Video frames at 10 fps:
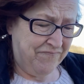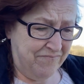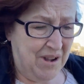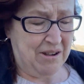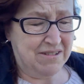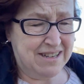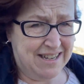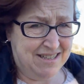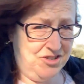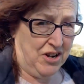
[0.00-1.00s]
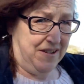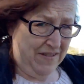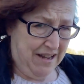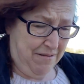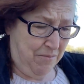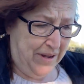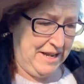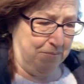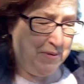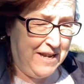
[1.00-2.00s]
Well, he's driving up and we're
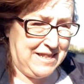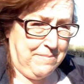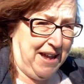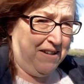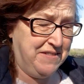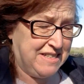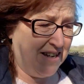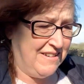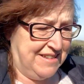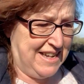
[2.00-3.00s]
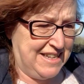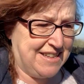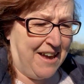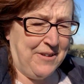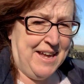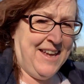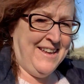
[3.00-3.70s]
going to put it in the back of his car and then he's going.